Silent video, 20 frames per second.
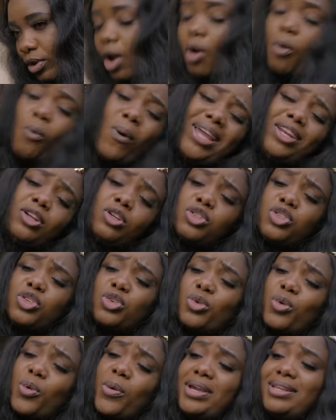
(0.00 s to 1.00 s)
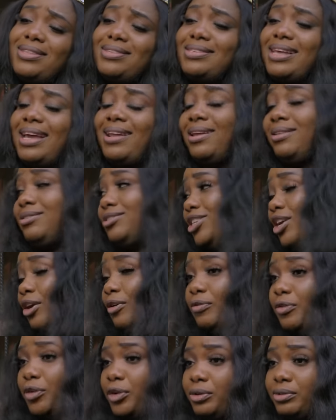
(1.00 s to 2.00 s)
Why not you go inside and check
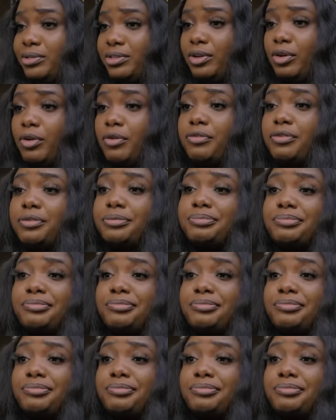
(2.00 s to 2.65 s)
for yourself?